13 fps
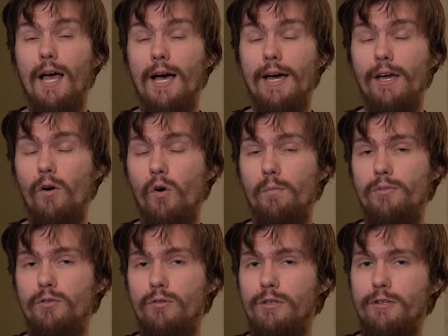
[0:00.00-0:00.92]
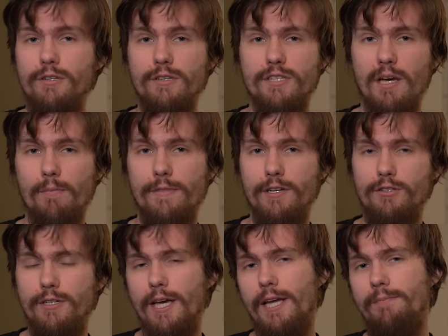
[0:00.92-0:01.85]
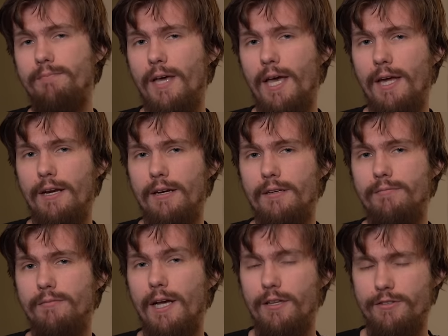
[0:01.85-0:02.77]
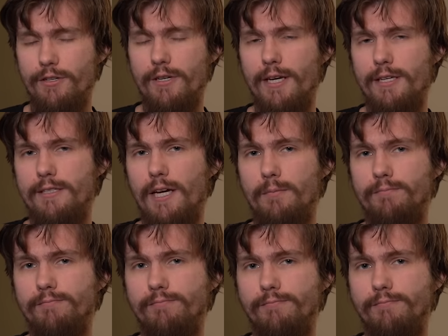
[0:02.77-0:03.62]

I hope you learned something today, and I'll see you next time.